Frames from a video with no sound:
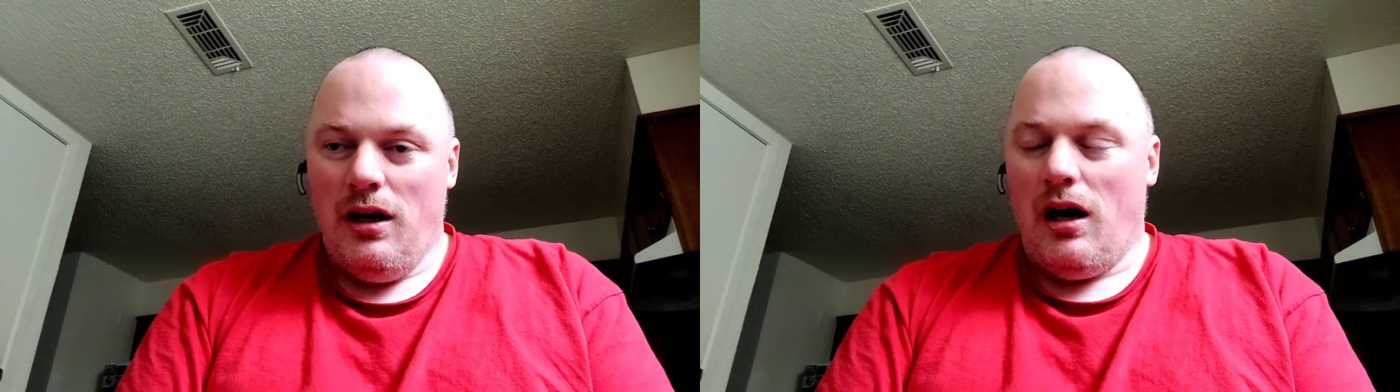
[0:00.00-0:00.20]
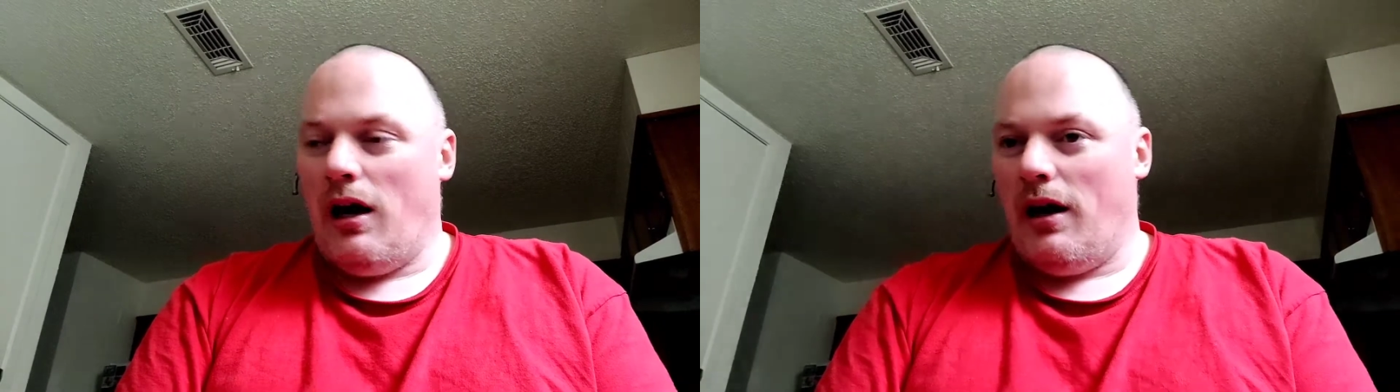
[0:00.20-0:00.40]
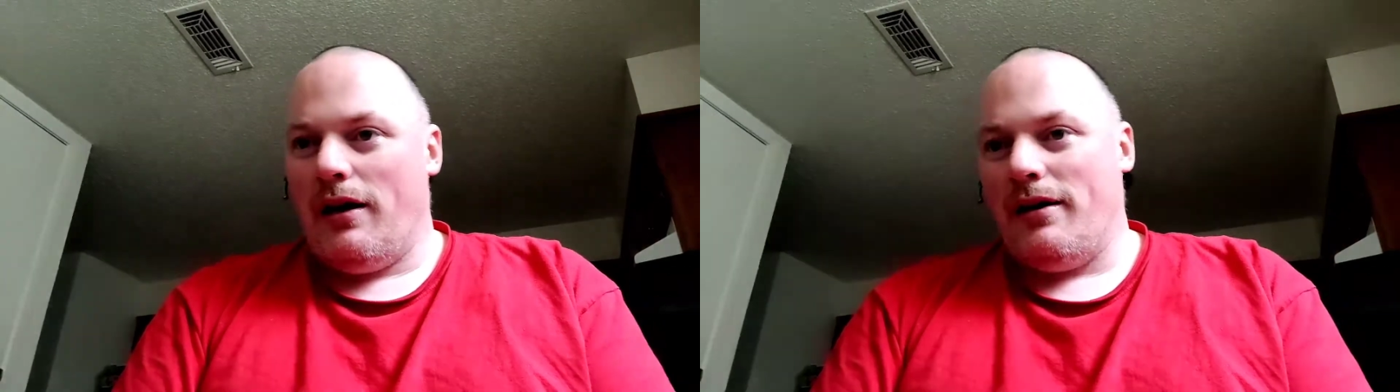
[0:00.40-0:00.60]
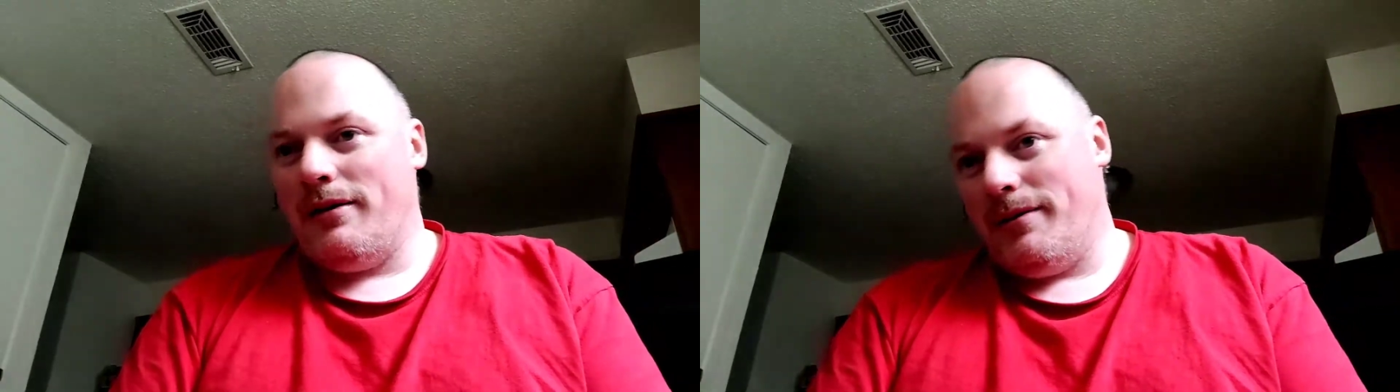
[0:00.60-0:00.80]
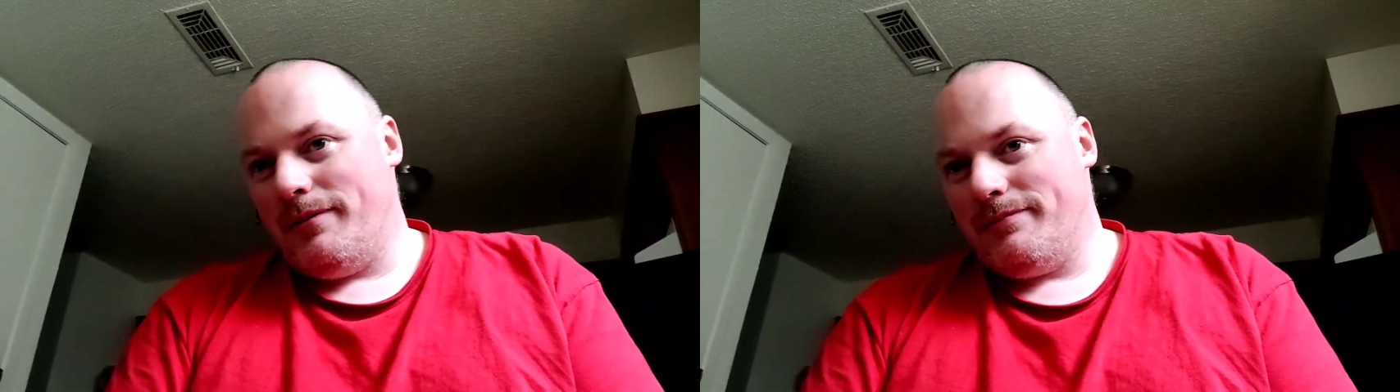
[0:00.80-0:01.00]
Or
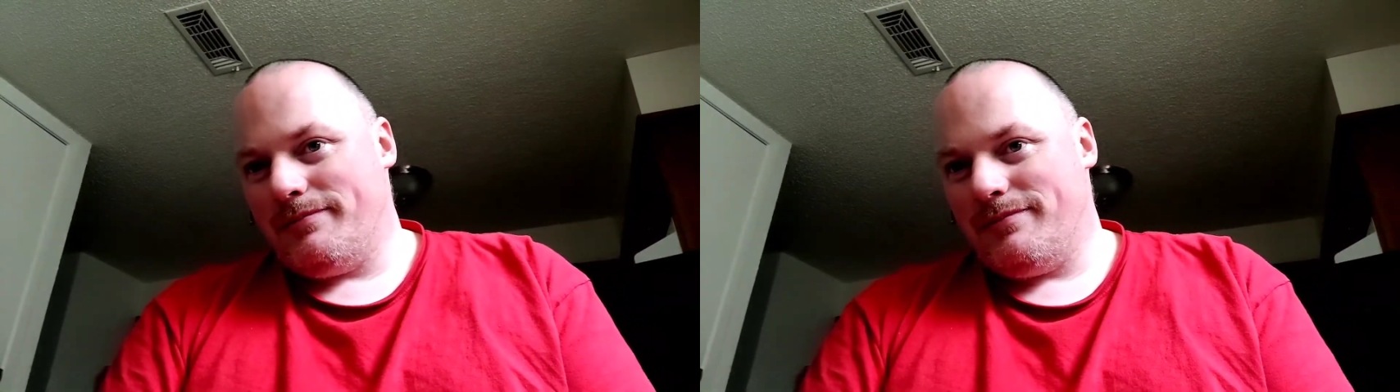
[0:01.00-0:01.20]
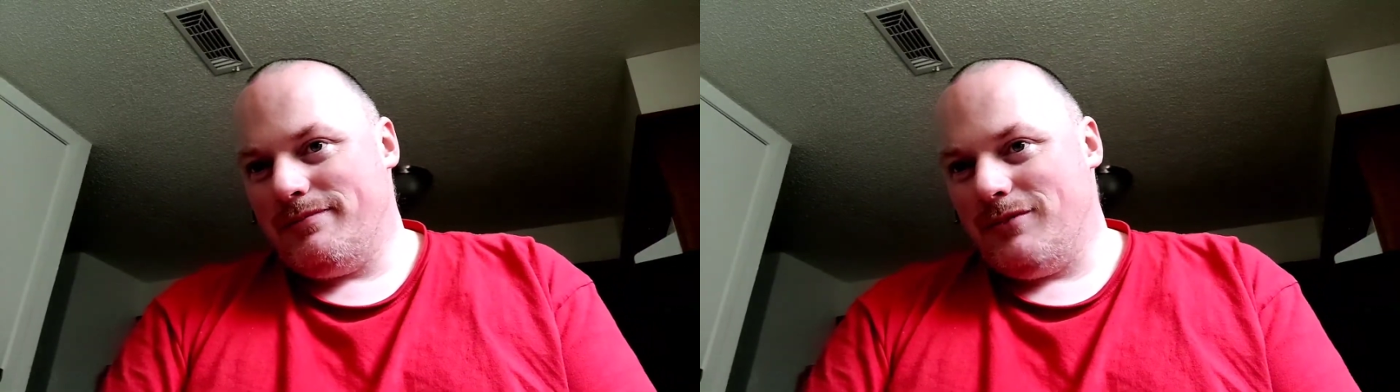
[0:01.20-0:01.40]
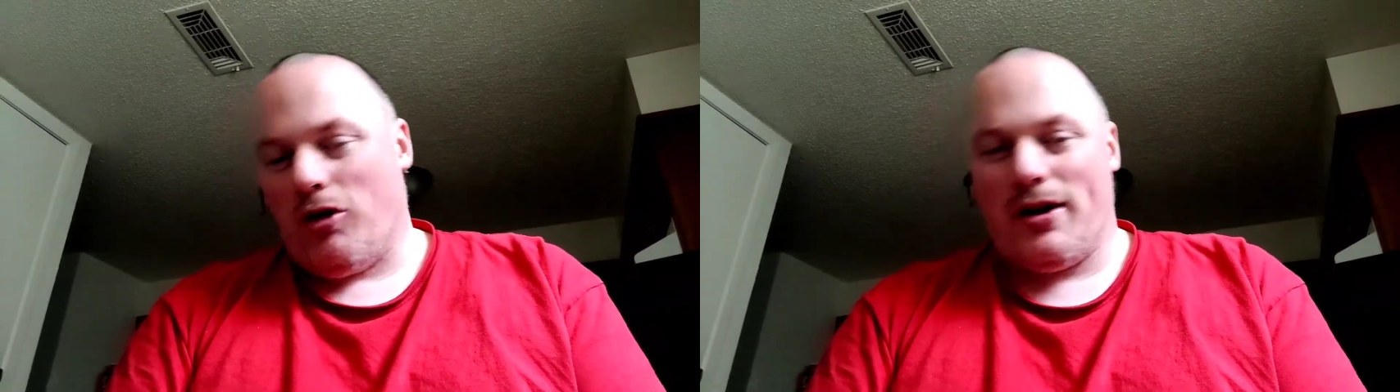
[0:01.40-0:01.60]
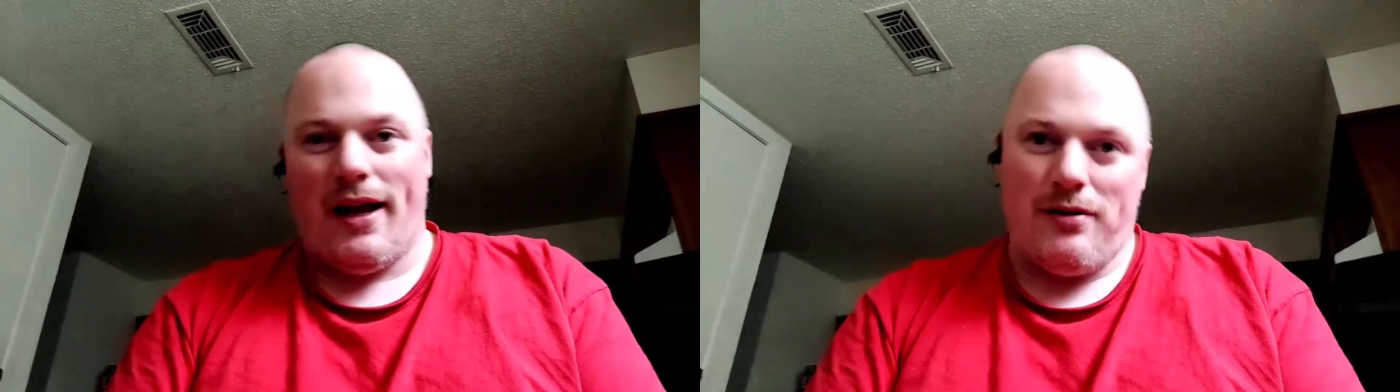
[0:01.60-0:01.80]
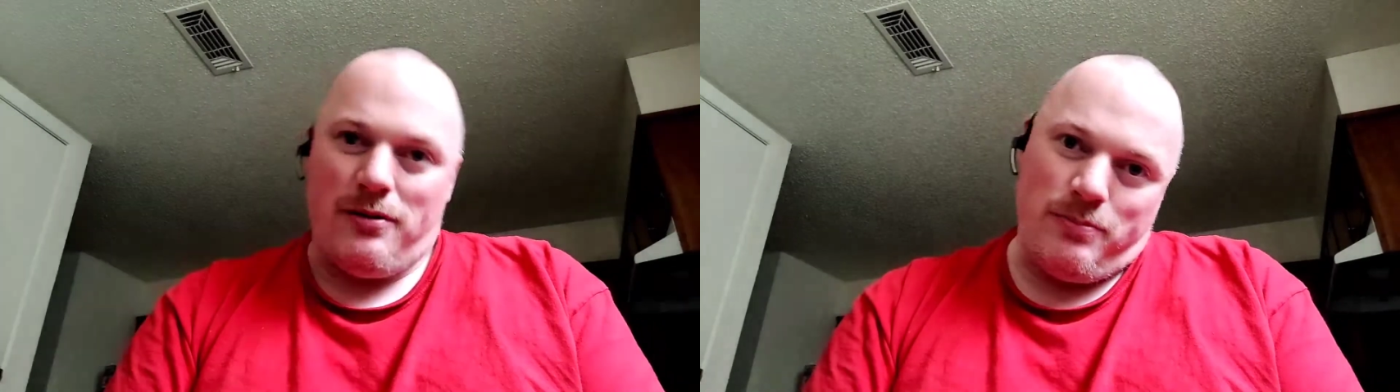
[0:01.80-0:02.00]

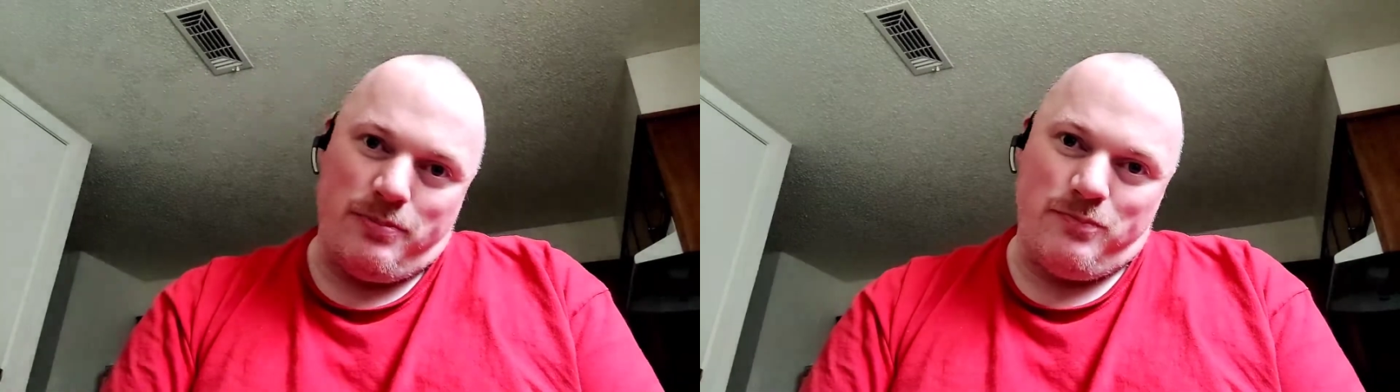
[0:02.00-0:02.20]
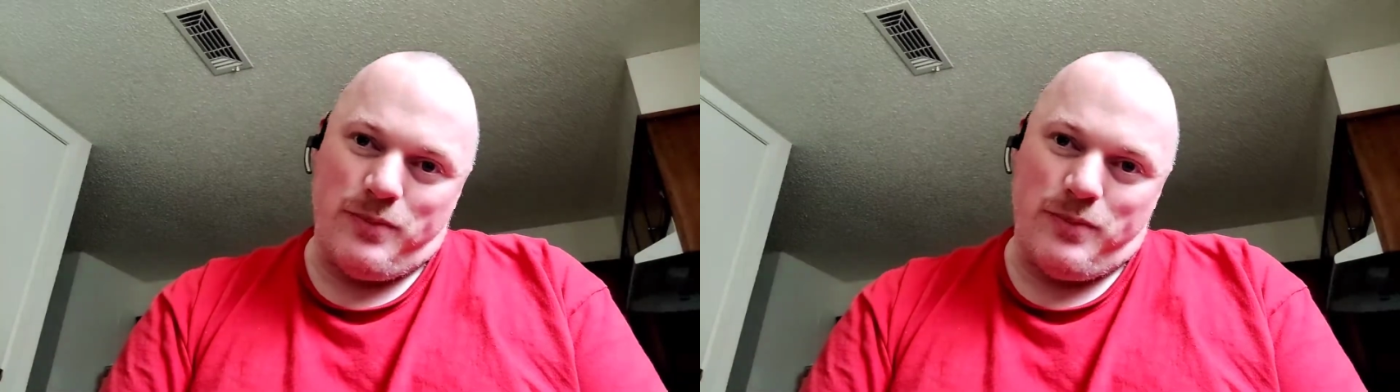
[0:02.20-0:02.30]
that